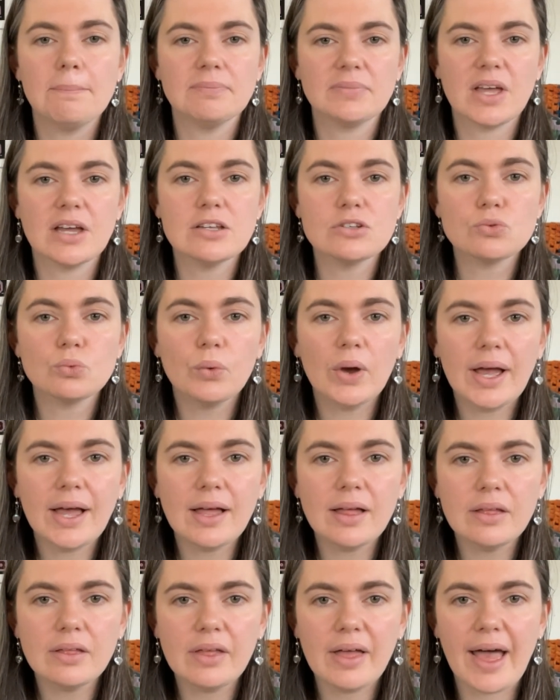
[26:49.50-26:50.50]
as
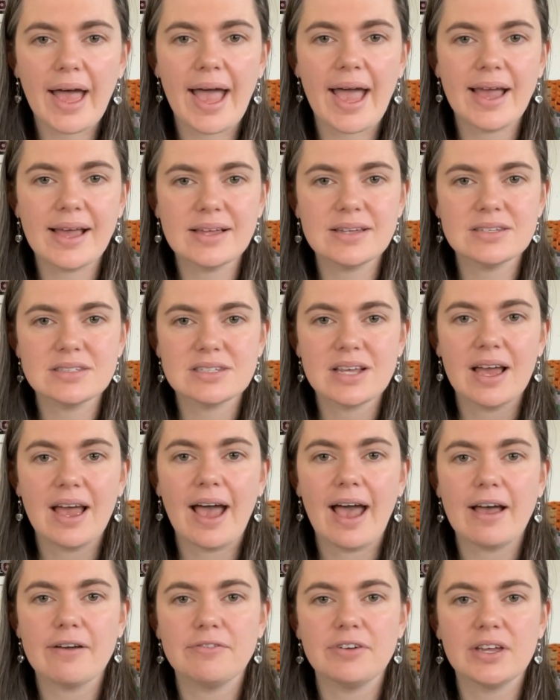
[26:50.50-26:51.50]
well as
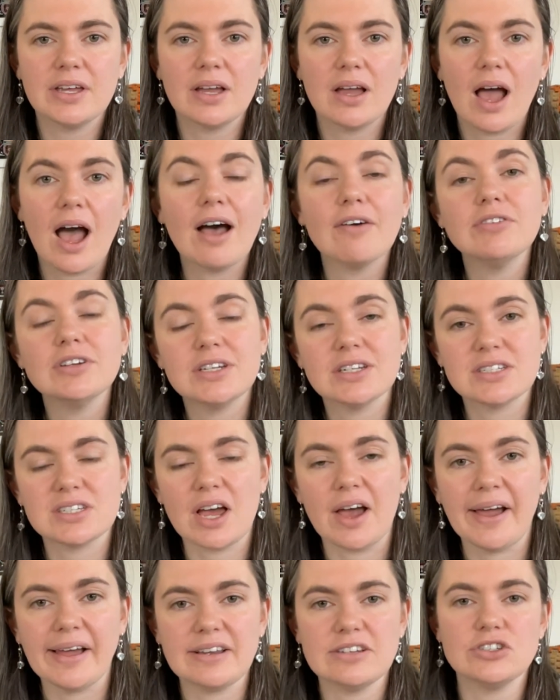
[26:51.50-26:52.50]
having other
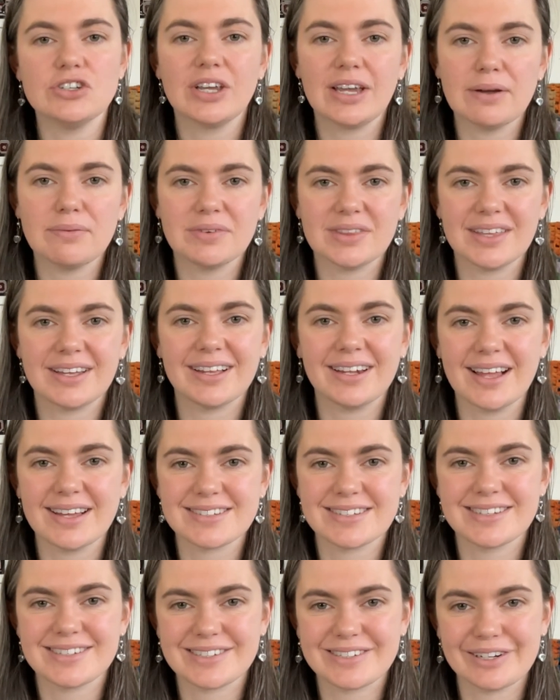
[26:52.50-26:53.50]
designs you get with the
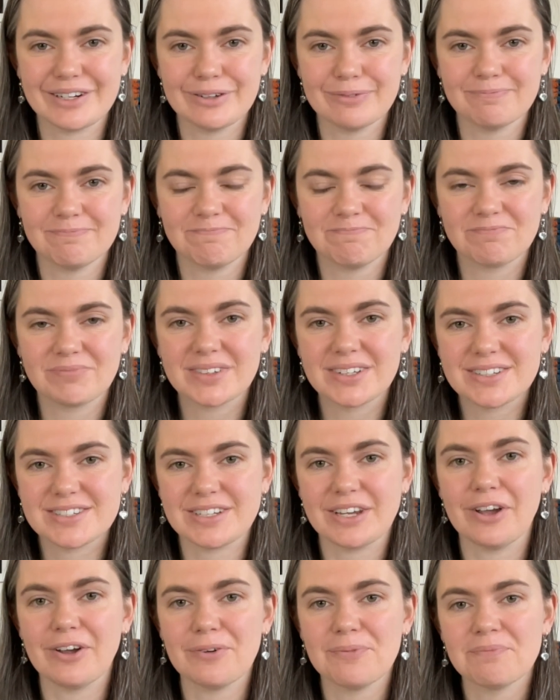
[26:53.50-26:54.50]
classes too.
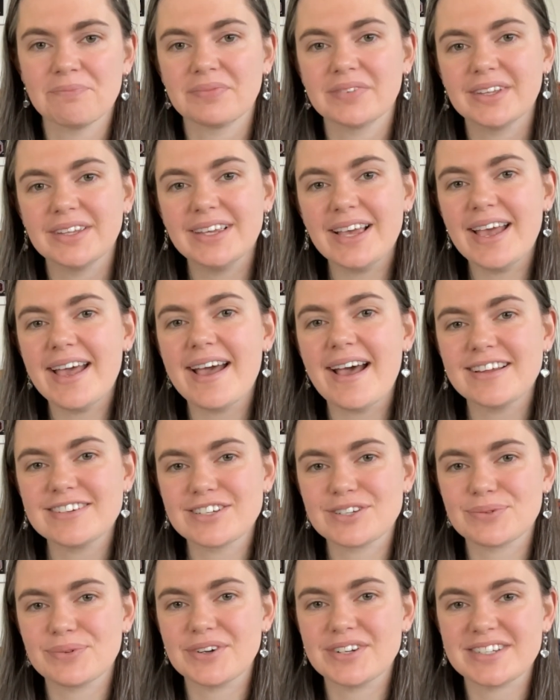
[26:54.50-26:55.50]
So yeah, I
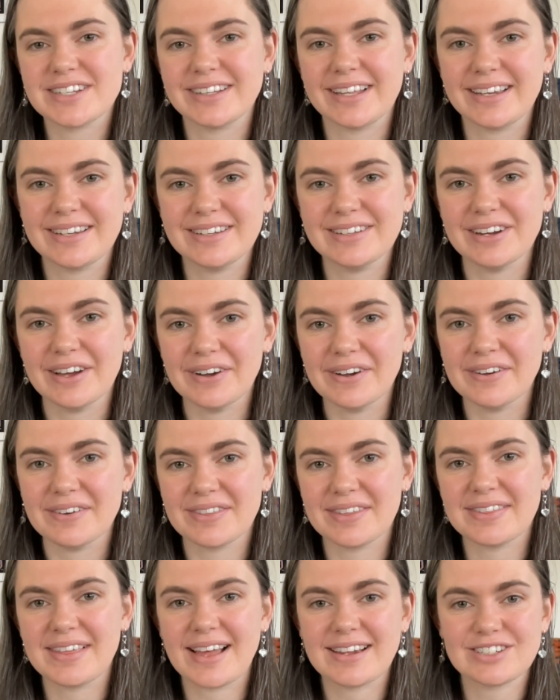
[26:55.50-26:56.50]
just wanted to let you know
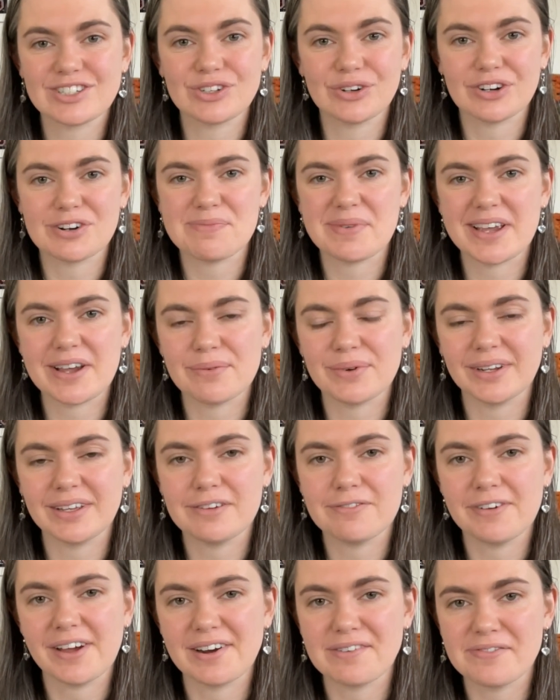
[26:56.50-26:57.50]
that that's sure to be a really
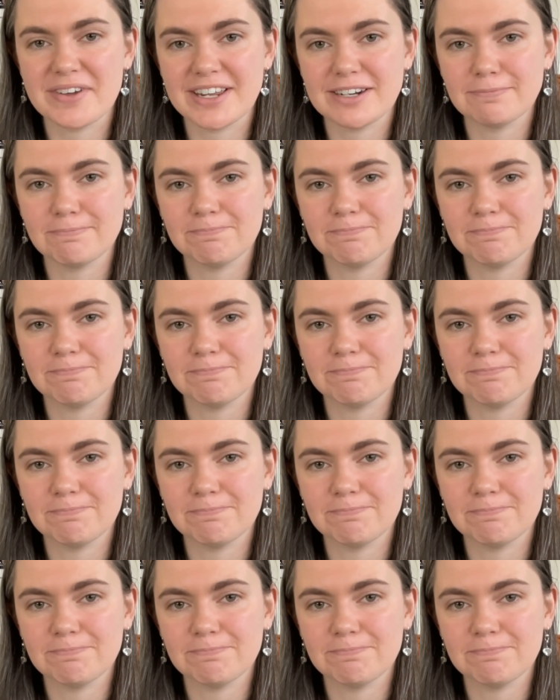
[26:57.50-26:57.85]
fun event.